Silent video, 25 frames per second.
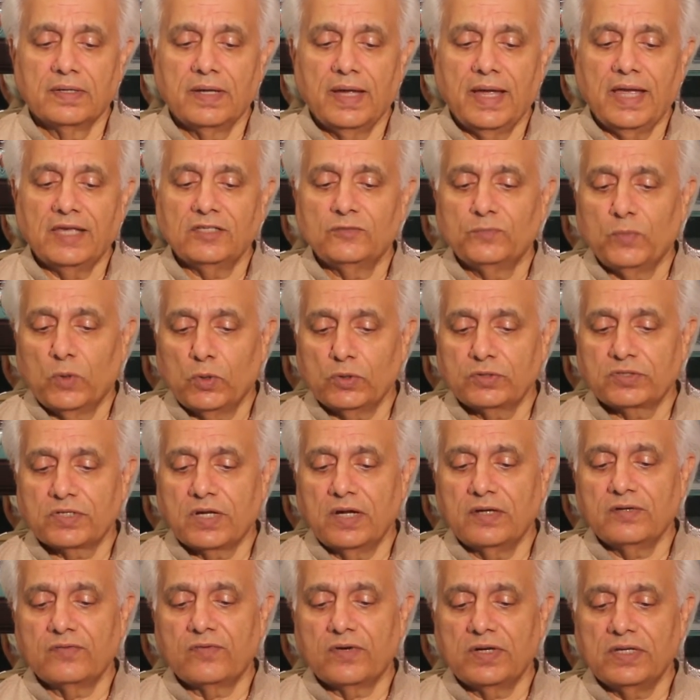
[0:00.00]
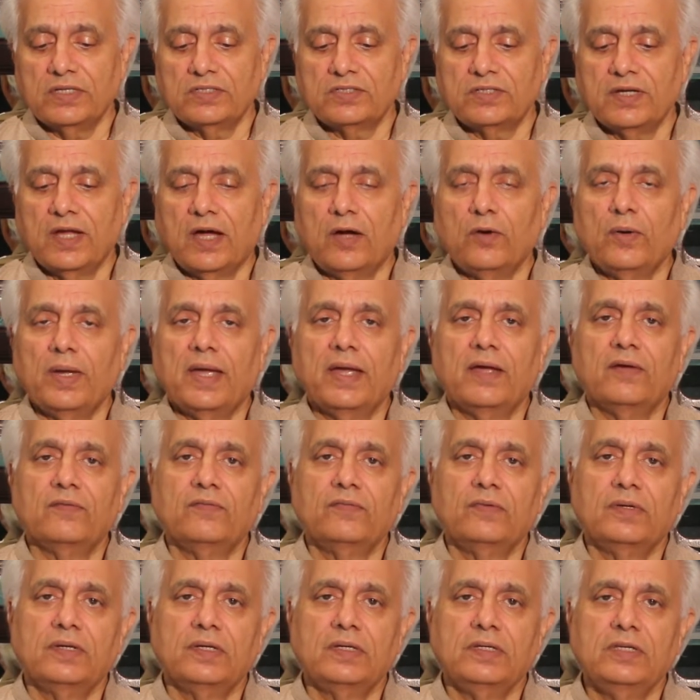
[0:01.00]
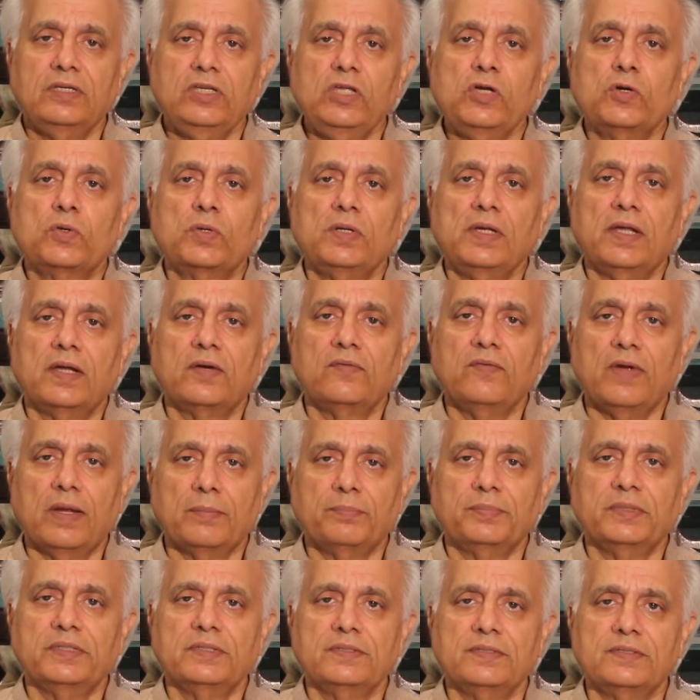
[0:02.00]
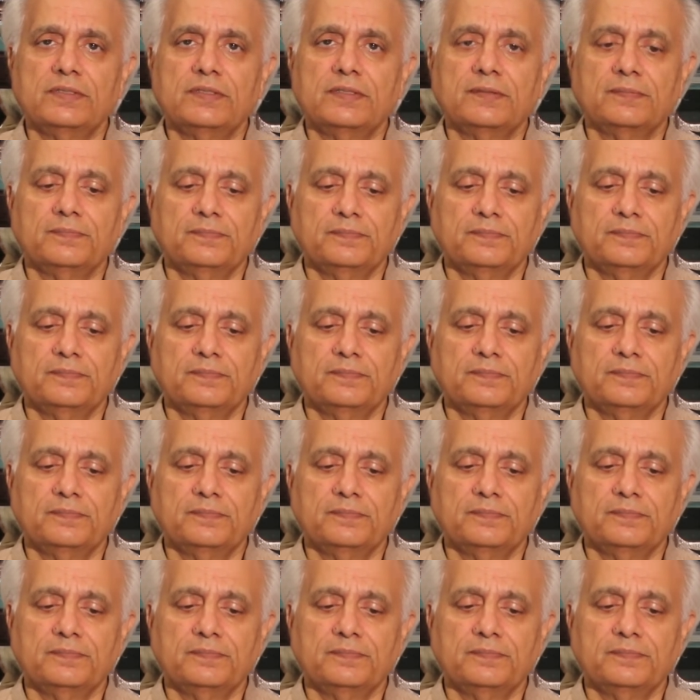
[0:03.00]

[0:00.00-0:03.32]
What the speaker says: as both countries now have nuclear weapons.